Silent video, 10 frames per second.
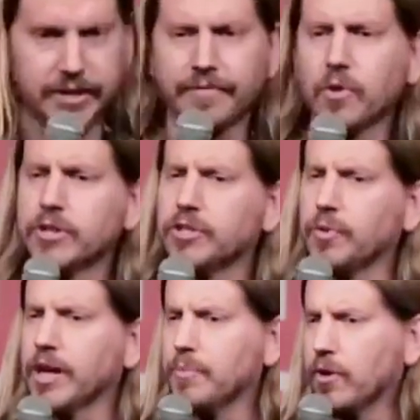And of course the
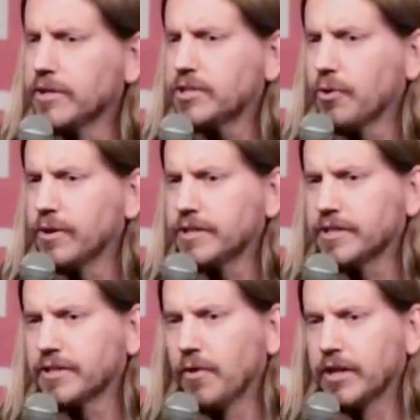rigamortis tortoise
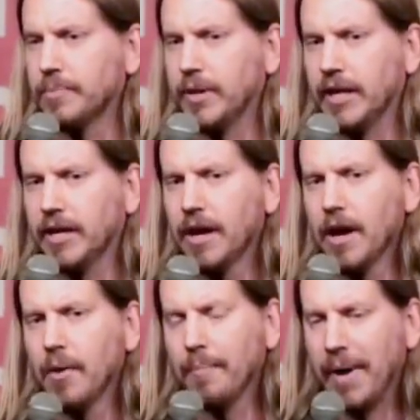is going to be
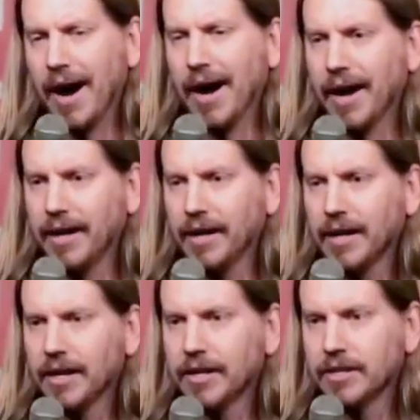my
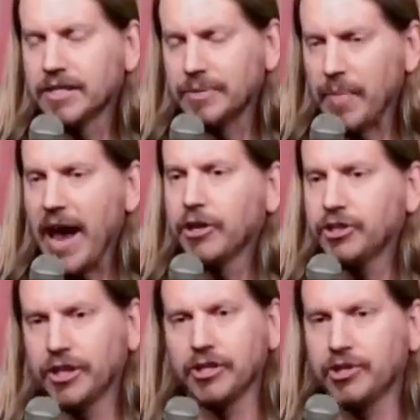
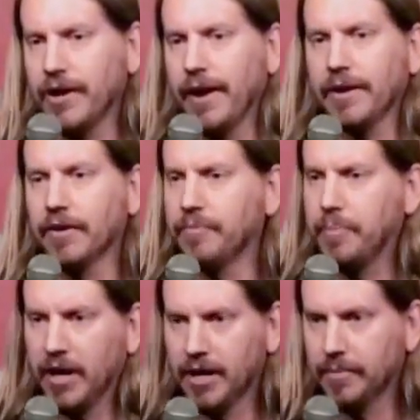smash hit chain of
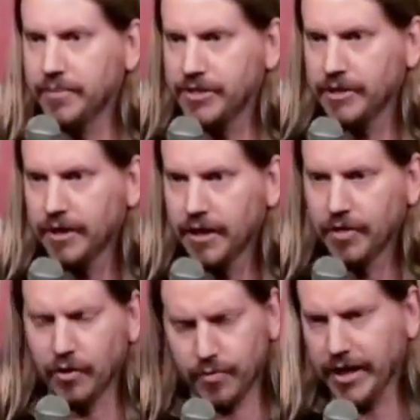pubs,
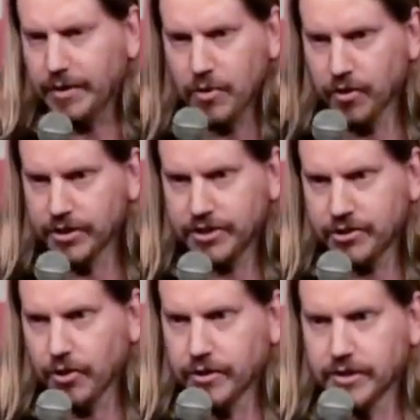the rigamortis
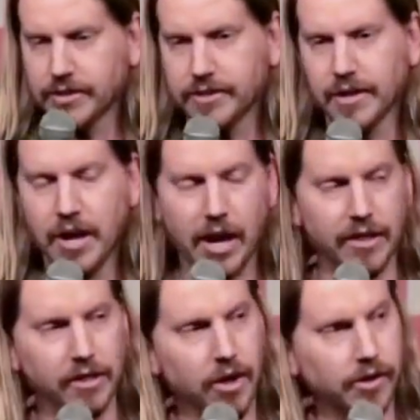tortoise,
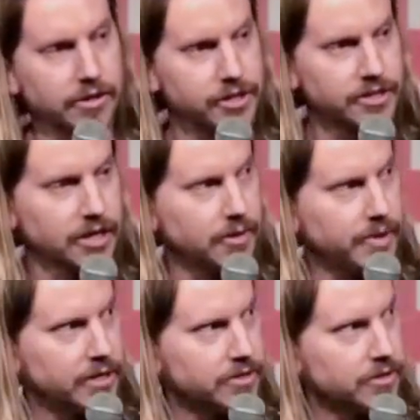and the logo is just going to
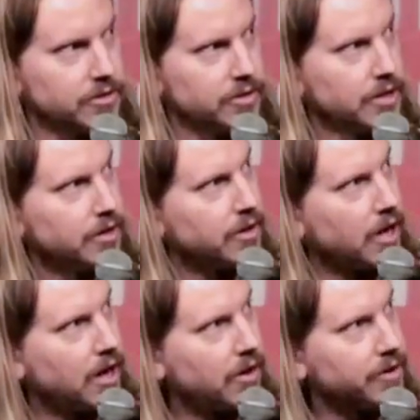be a turtle
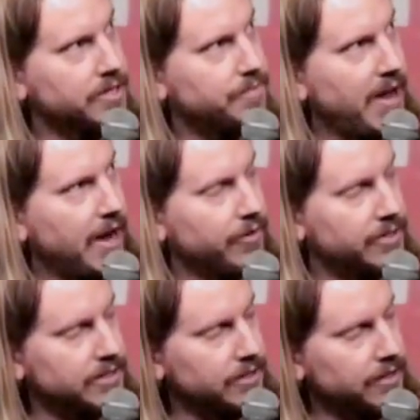on his back
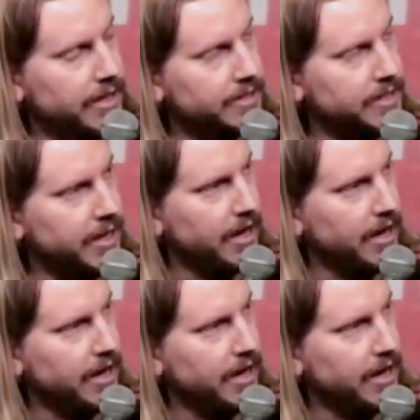with his little legs.